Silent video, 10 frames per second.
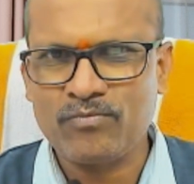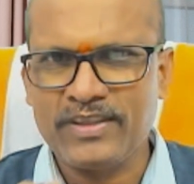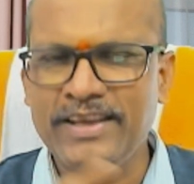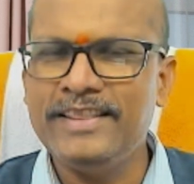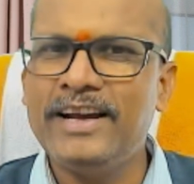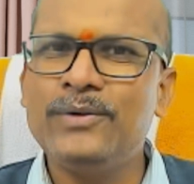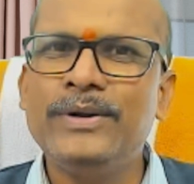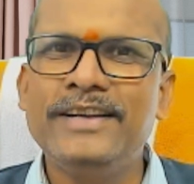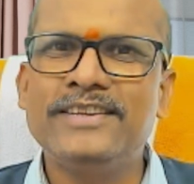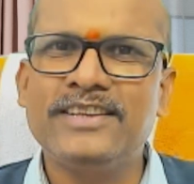In that, we
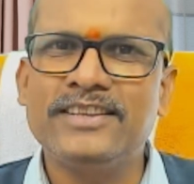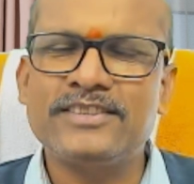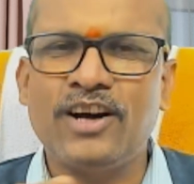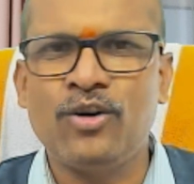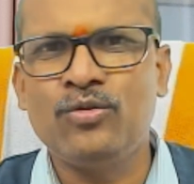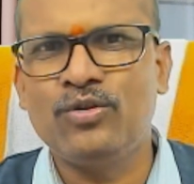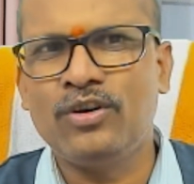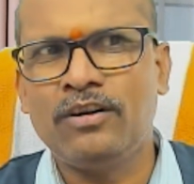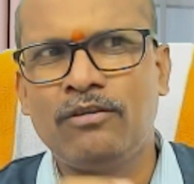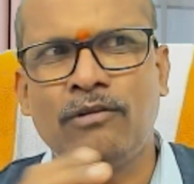discussed
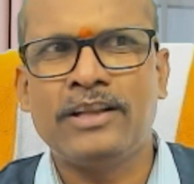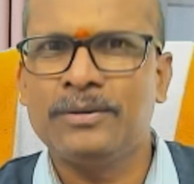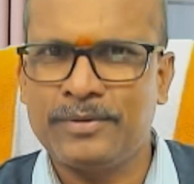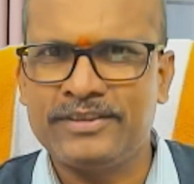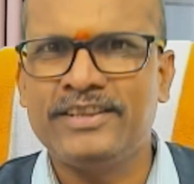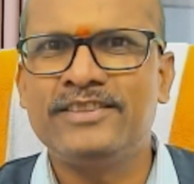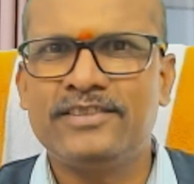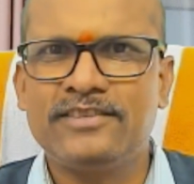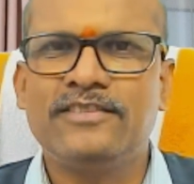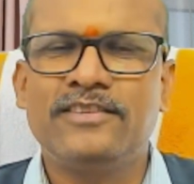how Vata presents
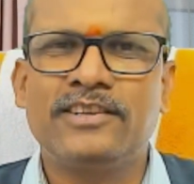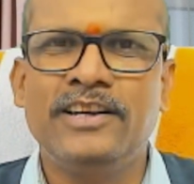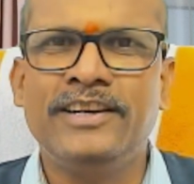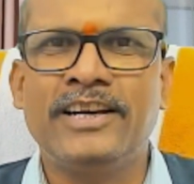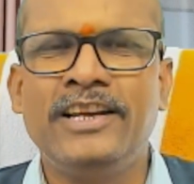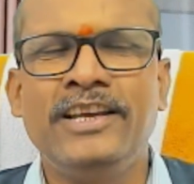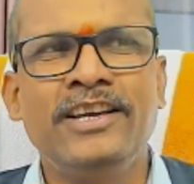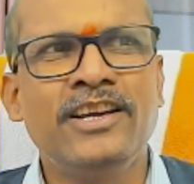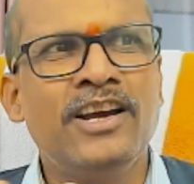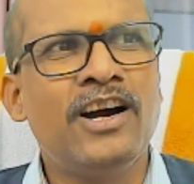clinically,
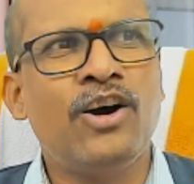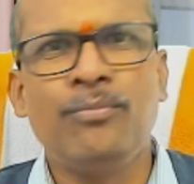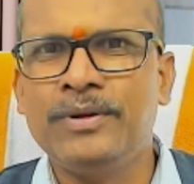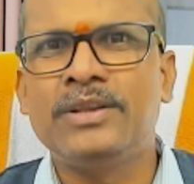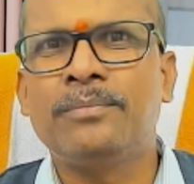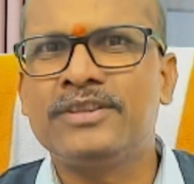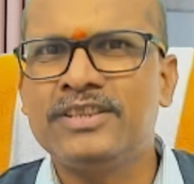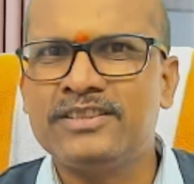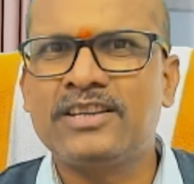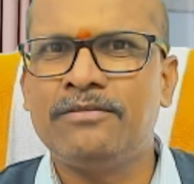how Pitta
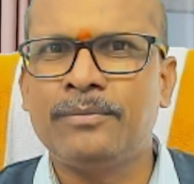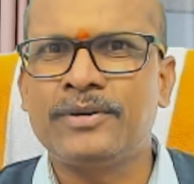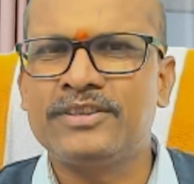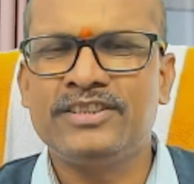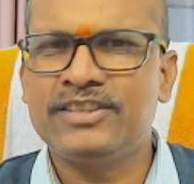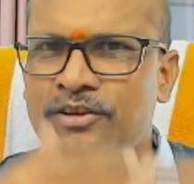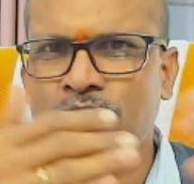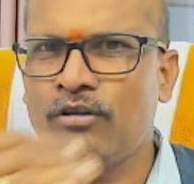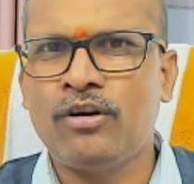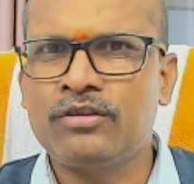presents, Kapha presents, and all,
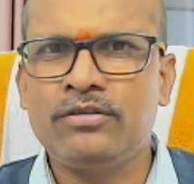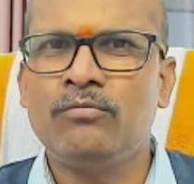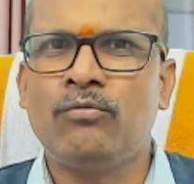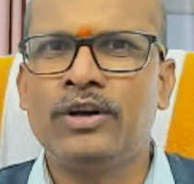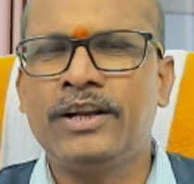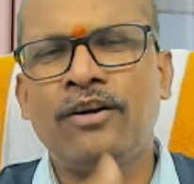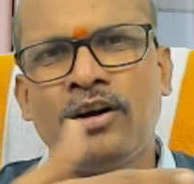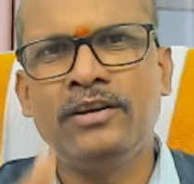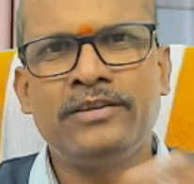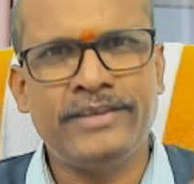or what and
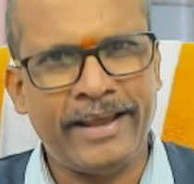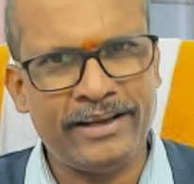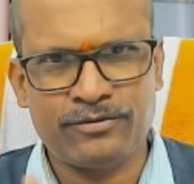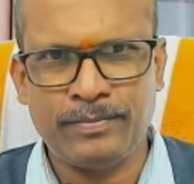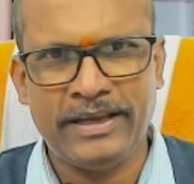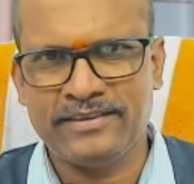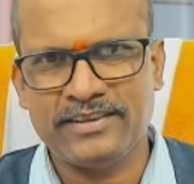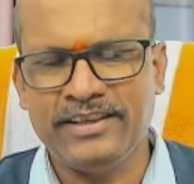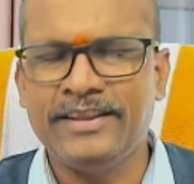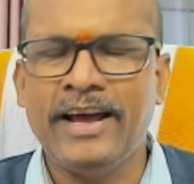all takes place
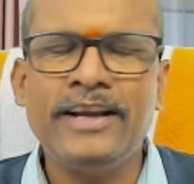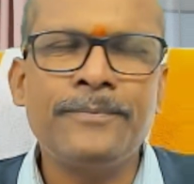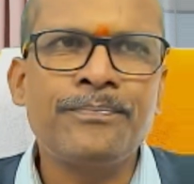in that.